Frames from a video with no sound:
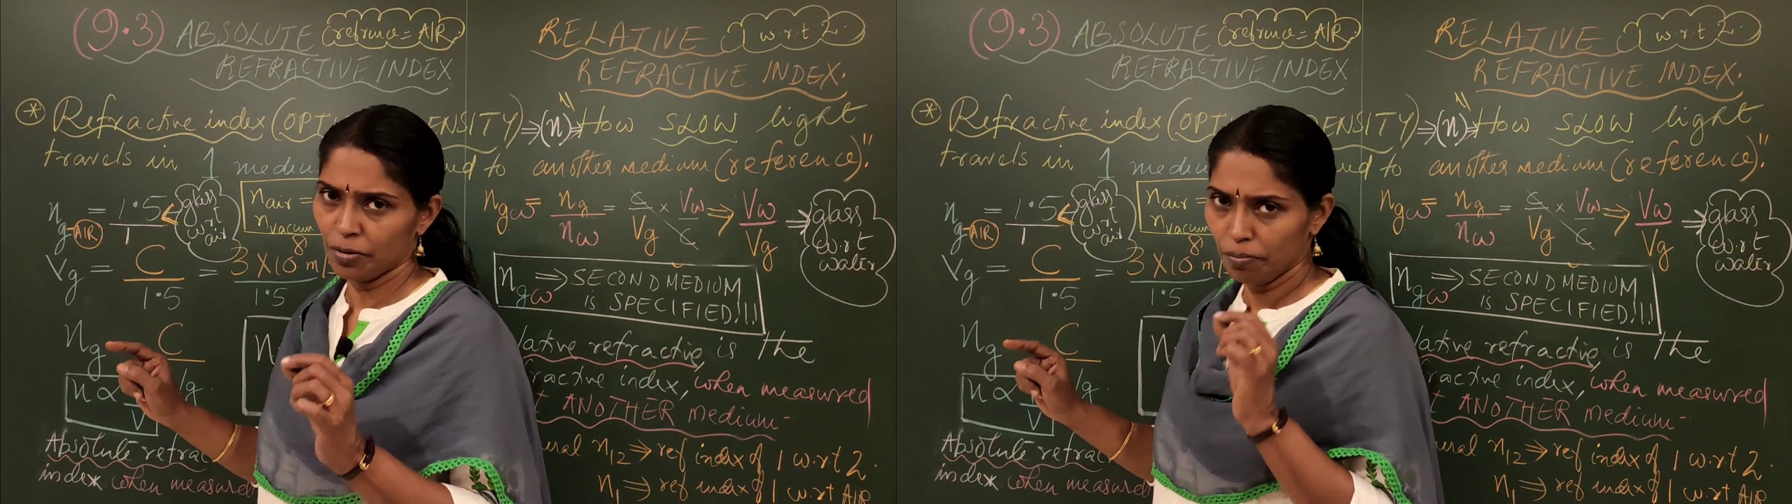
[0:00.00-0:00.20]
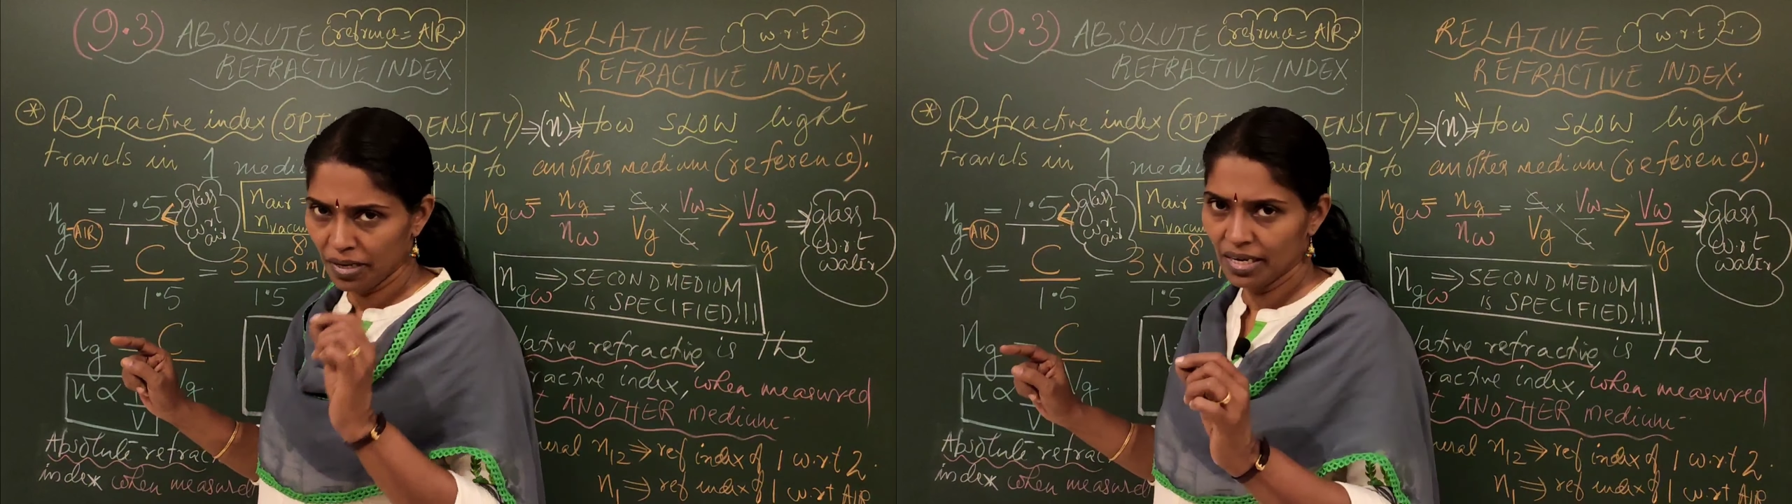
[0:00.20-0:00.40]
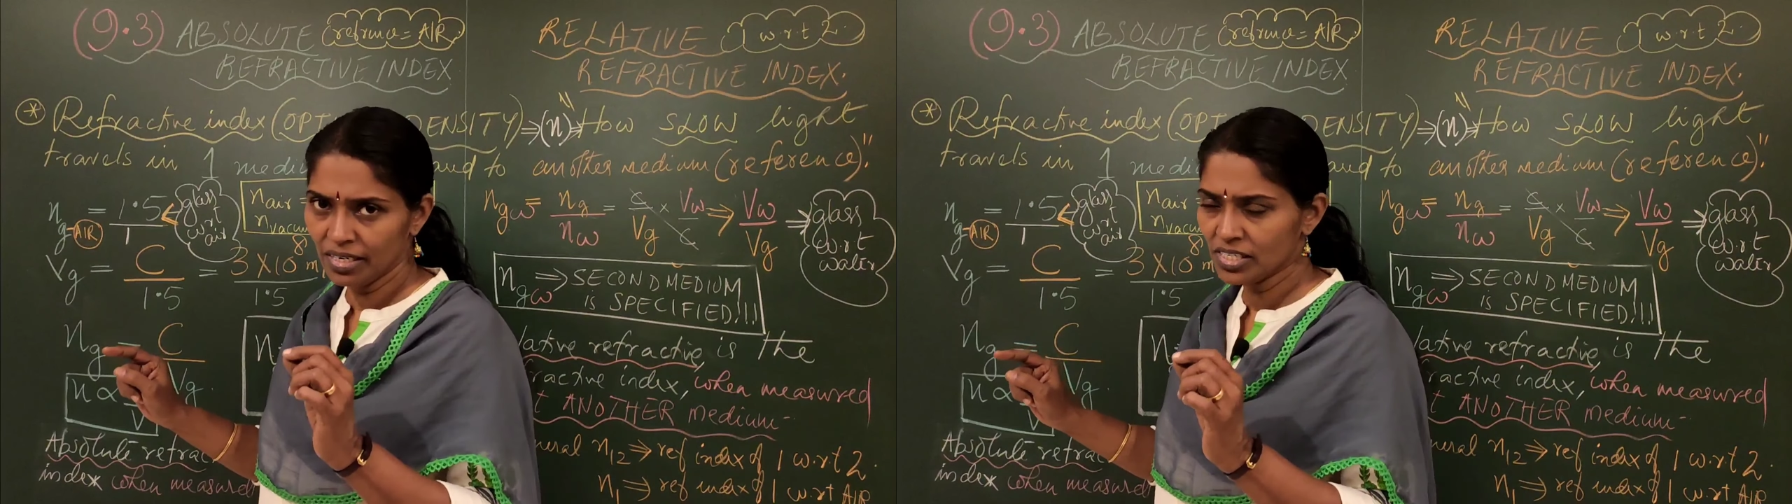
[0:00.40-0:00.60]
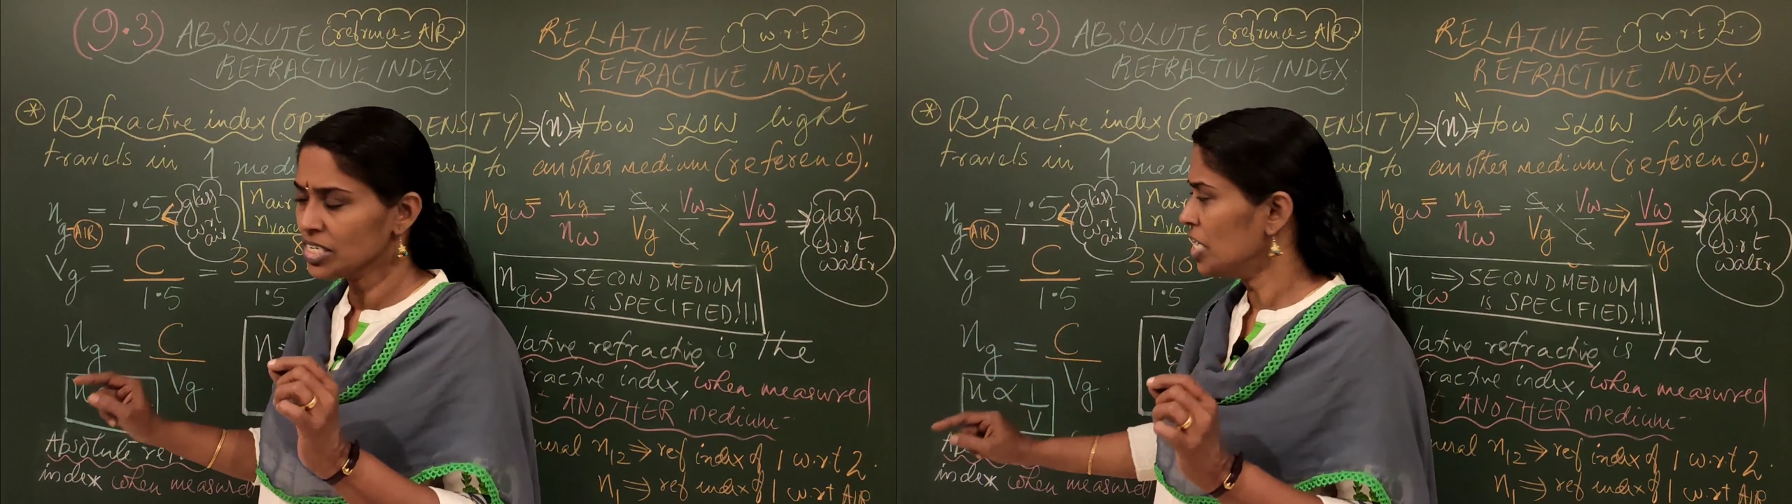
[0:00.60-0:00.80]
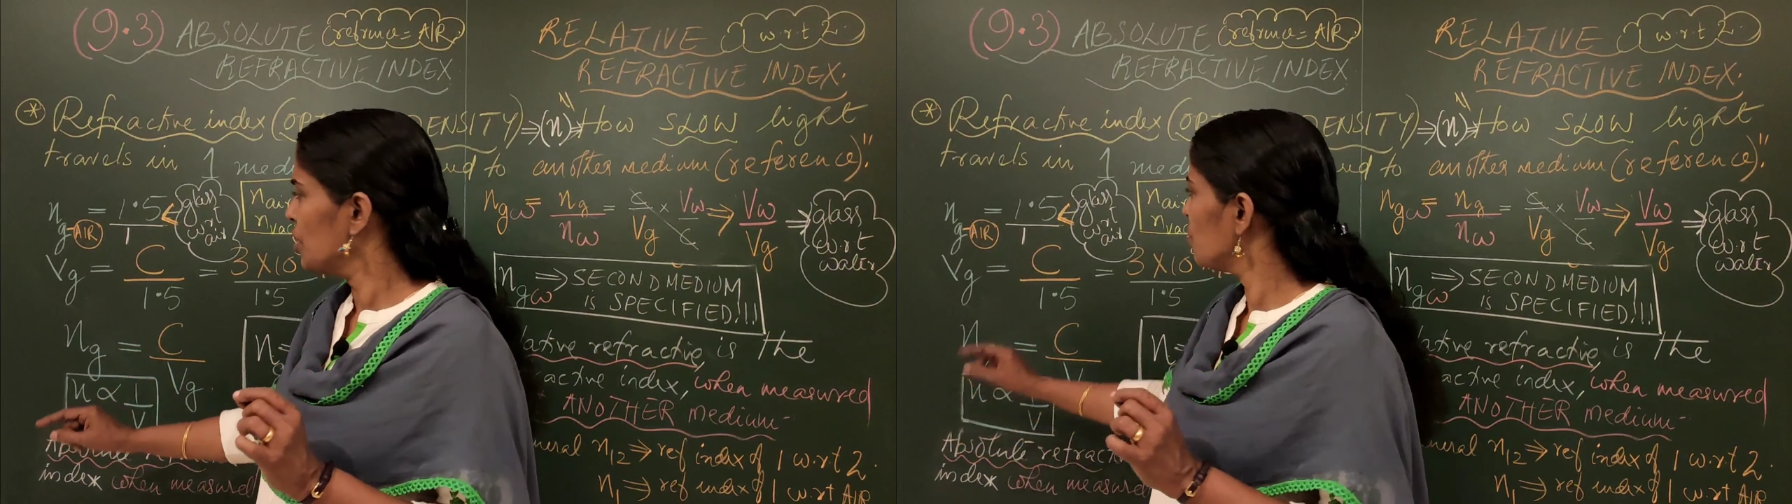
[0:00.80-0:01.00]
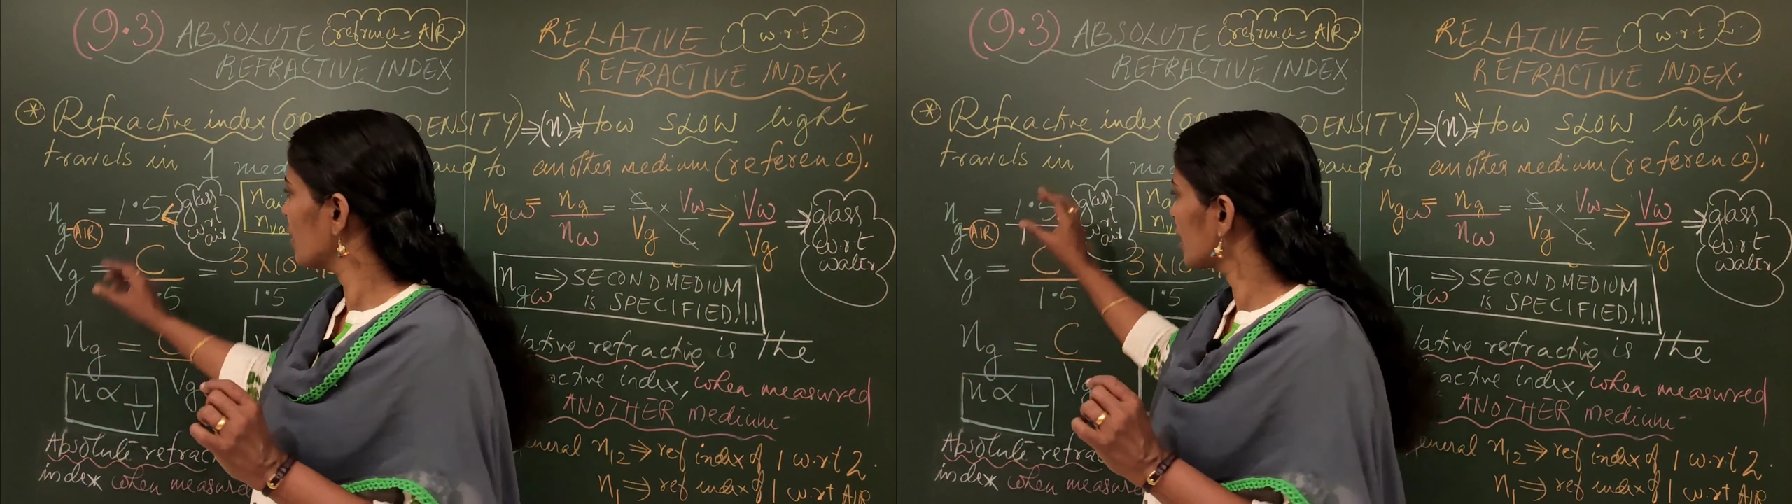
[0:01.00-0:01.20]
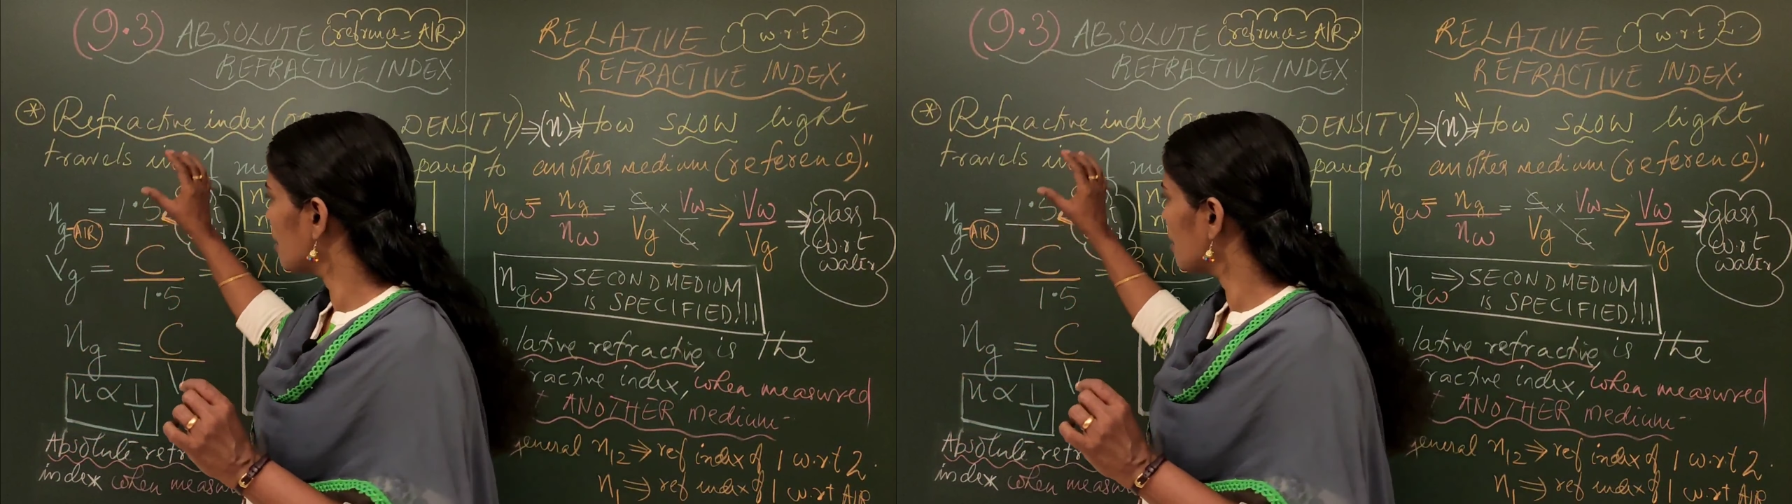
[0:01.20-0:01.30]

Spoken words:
Means you are